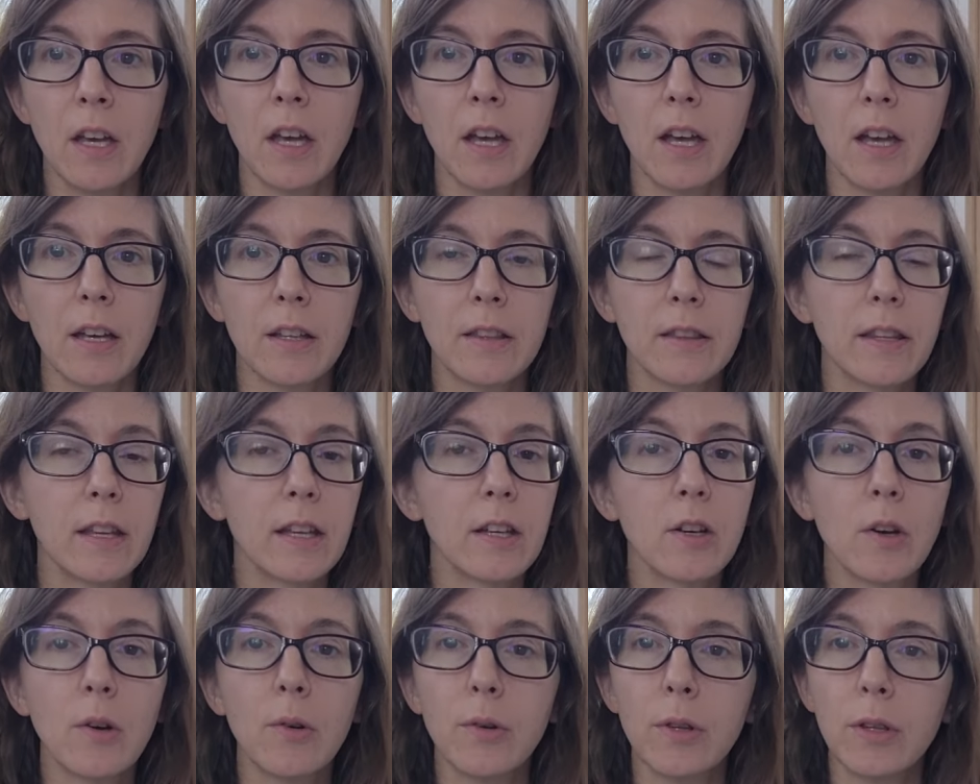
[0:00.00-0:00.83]
And they
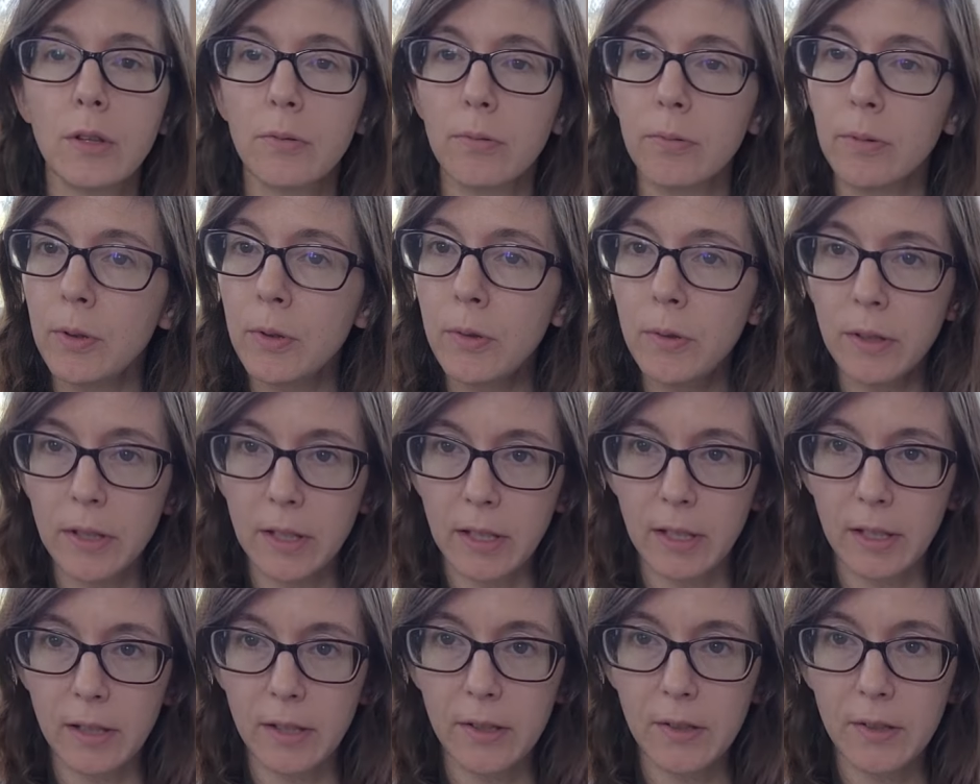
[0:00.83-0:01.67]
go through
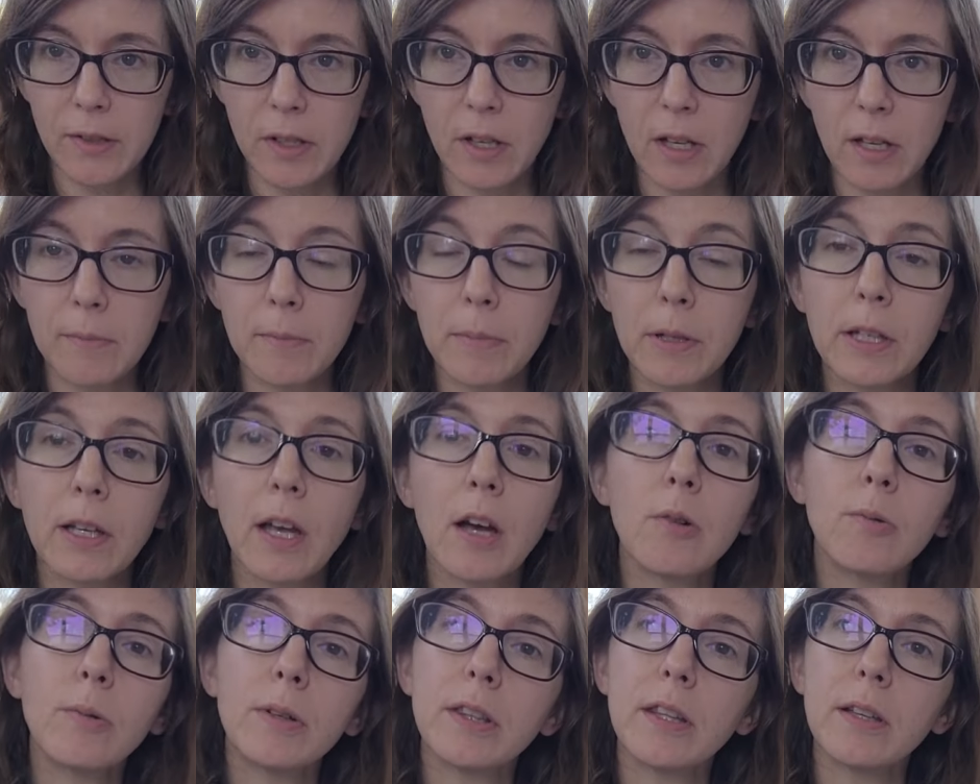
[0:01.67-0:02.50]
these and pick
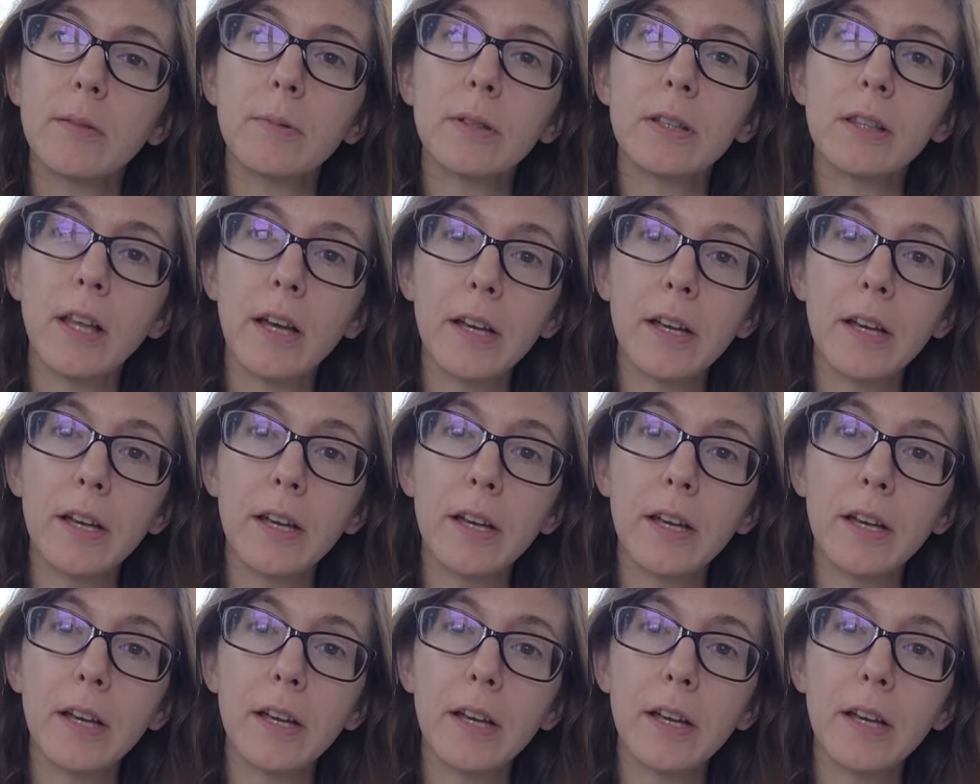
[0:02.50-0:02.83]
out what they would